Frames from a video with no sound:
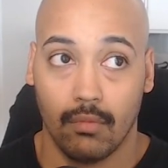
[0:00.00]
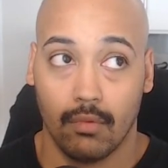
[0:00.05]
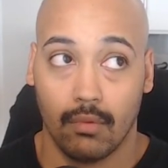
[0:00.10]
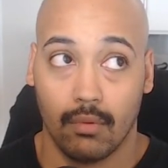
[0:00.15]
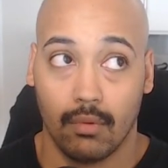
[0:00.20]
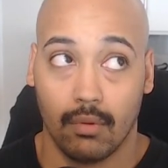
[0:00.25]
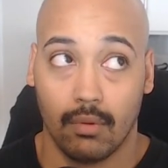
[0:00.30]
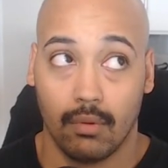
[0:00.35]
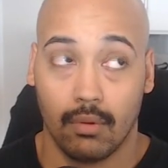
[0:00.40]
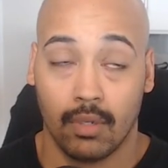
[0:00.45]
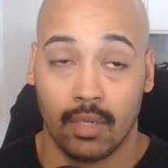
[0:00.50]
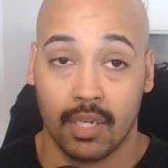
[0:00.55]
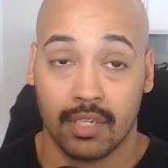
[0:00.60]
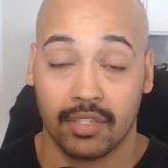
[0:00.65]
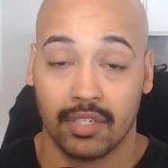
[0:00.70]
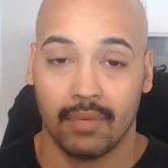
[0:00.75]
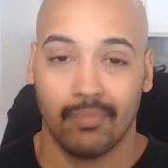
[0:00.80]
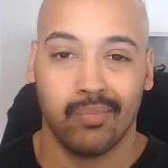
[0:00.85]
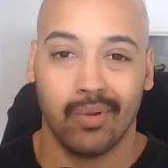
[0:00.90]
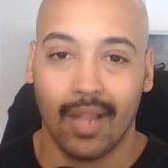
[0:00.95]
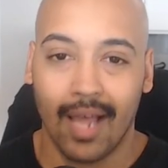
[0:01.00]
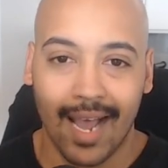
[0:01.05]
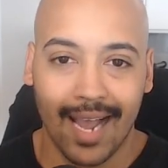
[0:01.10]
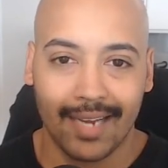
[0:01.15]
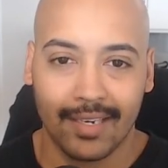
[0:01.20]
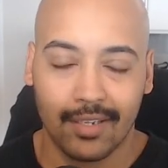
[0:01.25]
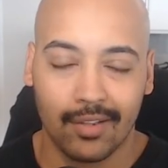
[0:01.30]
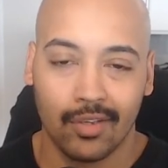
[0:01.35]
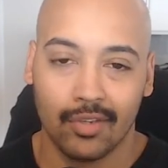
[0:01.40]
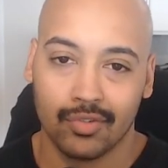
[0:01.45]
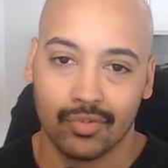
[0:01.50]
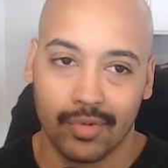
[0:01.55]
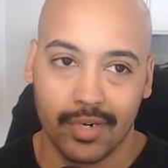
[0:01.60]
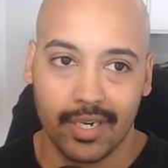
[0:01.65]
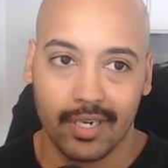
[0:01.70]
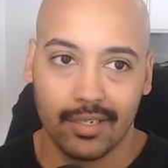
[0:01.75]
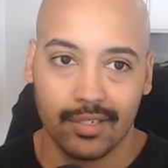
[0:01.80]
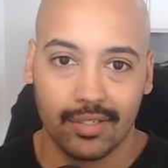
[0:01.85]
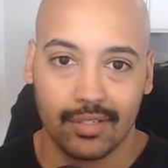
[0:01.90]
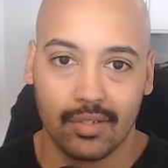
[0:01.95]
it doesn't apply to those
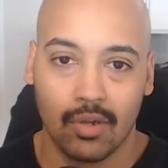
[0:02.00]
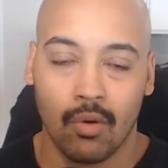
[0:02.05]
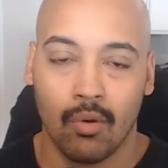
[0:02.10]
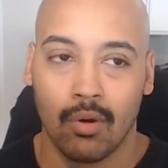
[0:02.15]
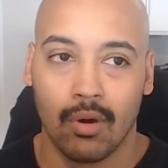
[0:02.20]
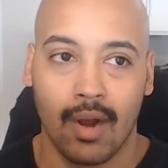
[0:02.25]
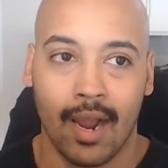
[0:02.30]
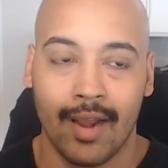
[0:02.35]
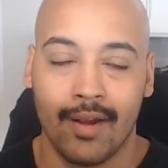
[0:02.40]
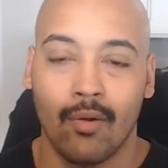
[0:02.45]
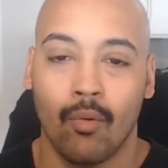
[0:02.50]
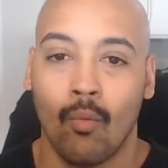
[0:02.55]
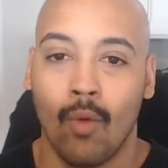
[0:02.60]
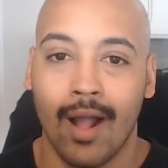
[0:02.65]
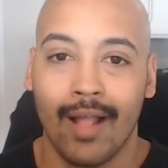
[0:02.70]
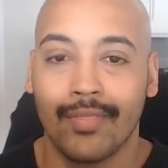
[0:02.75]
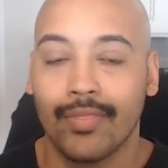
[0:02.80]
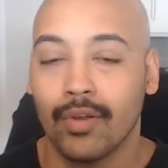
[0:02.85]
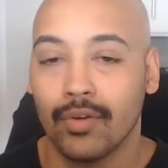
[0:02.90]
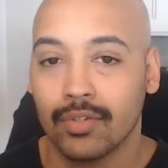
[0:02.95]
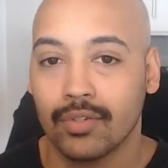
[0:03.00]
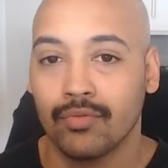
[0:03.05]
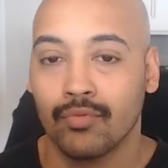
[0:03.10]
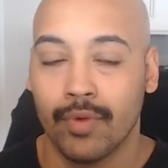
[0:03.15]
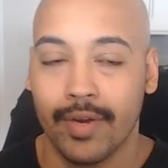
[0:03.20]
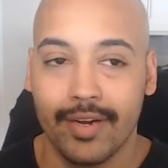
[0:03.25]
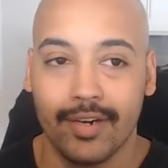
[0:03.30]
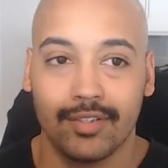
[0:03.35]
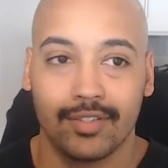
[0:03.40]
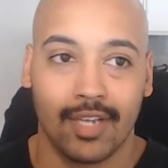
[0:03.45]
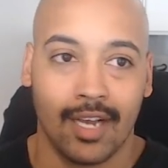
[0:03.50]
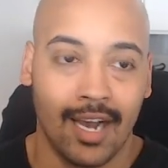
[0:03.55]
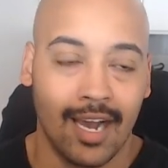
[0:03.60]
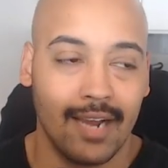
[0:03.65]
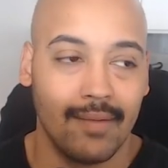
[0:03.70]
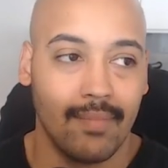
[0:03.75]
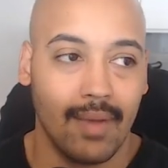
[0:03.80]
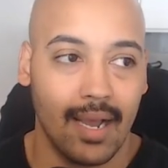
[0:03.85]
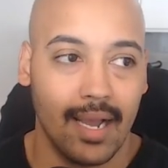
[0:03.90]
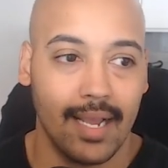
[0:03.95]
readers, or I don't want those readers
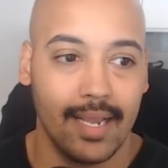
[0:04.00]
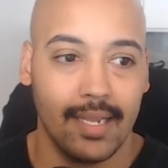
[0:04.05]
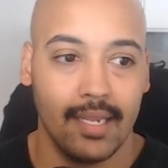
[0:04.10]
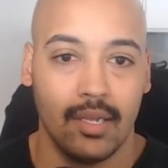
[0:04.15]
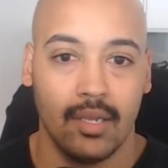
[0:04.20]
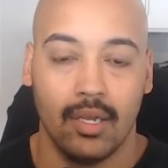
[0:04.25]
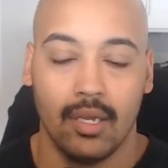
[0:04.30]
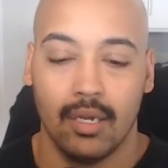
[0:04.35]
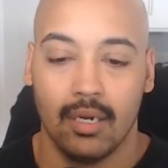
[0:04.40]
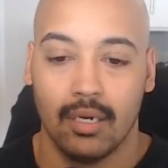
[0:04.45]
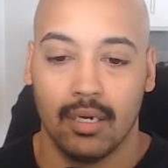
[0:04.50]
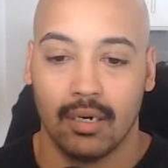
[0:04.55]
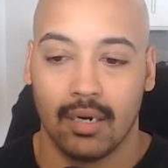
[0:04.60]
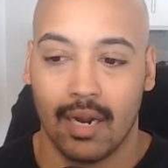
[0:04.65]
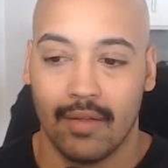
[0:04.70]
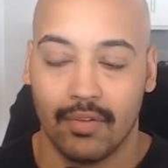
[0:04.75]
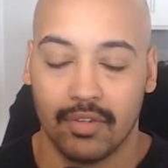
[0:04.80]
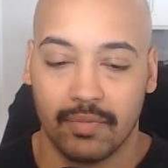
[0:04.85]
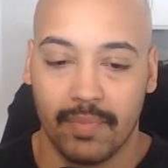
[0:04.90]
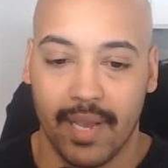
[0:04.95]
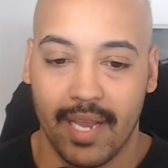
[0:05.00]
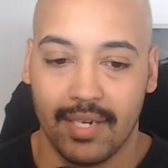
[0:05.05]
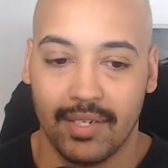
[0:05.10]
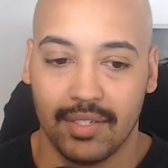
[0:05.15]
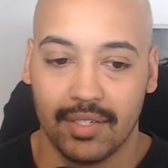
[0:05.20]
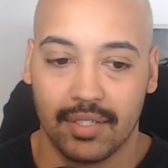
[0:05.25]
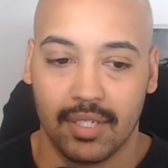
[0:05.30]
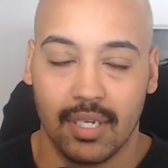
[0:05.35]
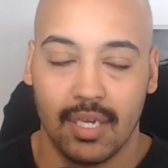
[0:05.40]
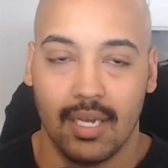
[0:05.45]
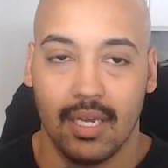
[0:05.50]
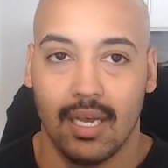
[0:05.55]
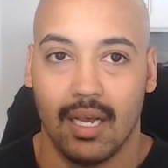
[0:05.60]
on my, or on those pages.